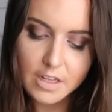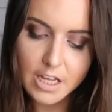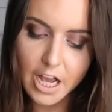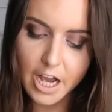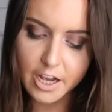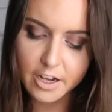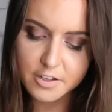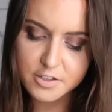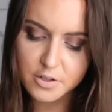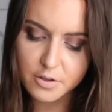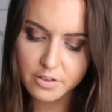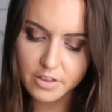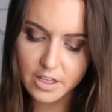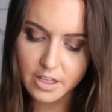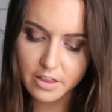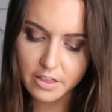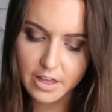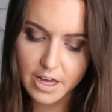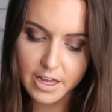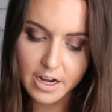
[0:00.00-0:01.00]
I also
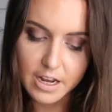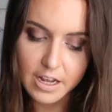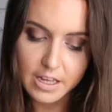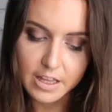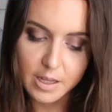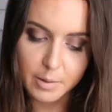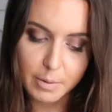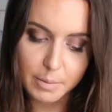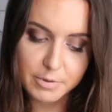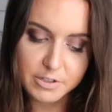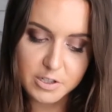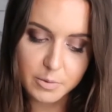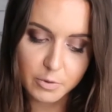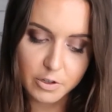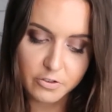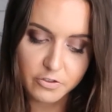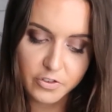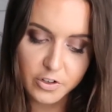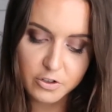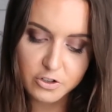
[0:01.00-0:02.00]
think that there may be some
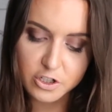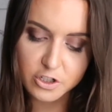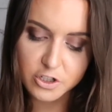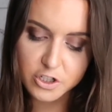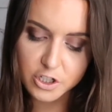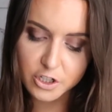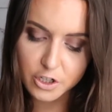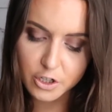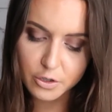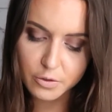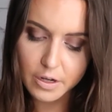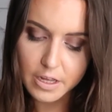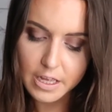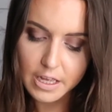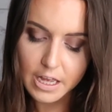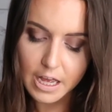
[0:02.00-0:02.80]
confusion too